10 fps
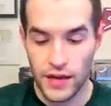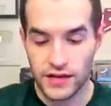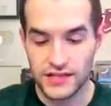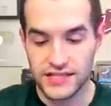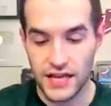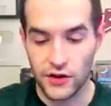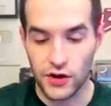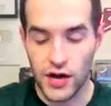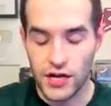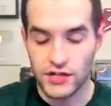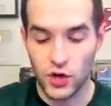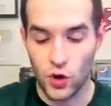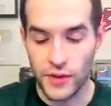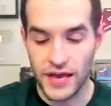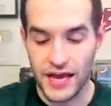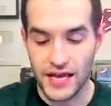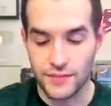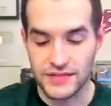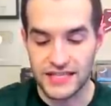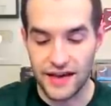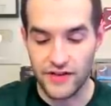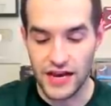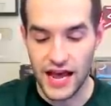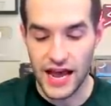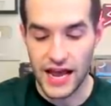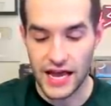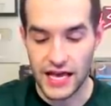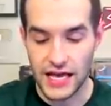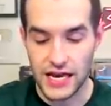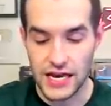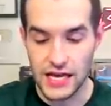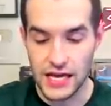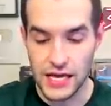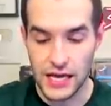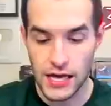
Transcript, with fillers: Constellar Tomy M7, and